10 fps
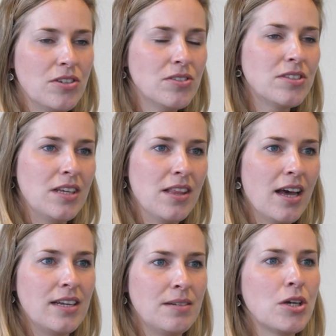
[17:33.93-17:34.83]
you see
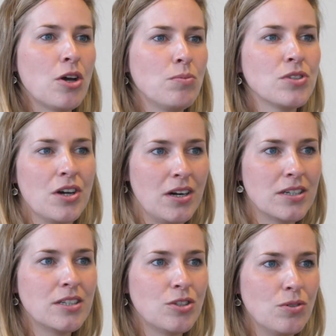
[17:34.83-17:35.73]
that it becomes
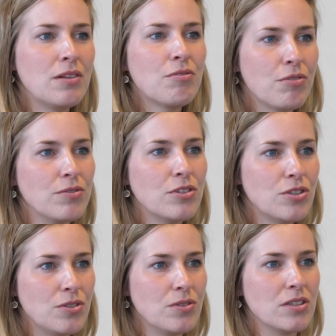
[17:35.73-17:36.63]
harder to
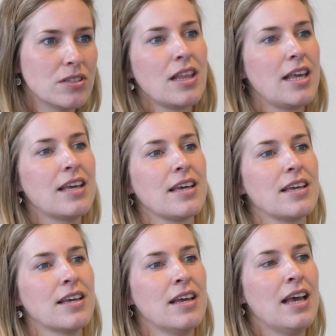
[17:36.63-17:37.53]
influence students'
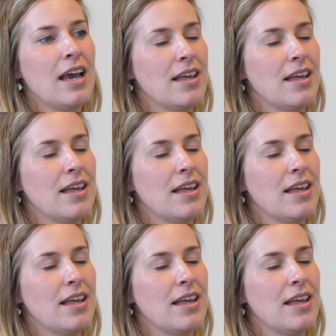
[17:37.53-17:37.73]
thinking,